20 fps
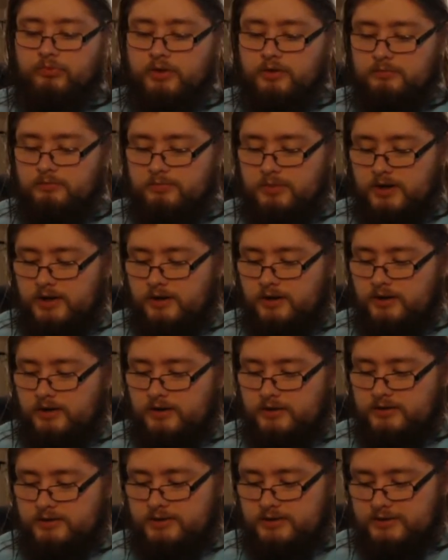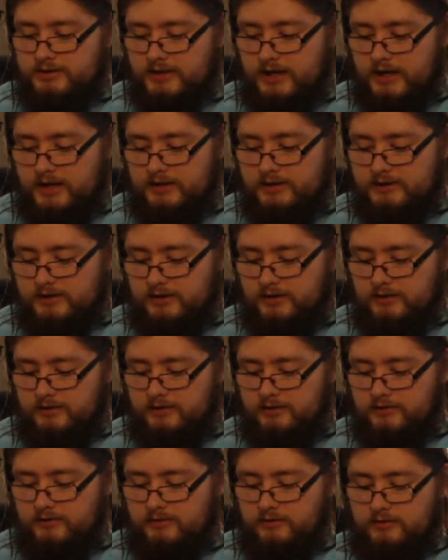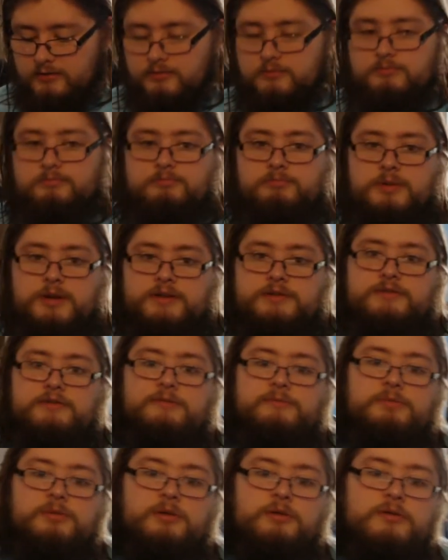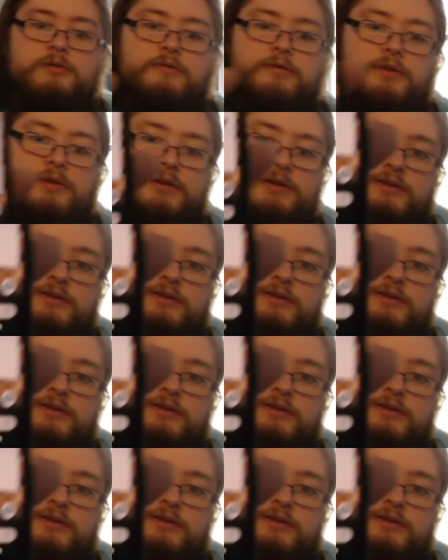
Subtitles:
But just as a little piece of proof, you can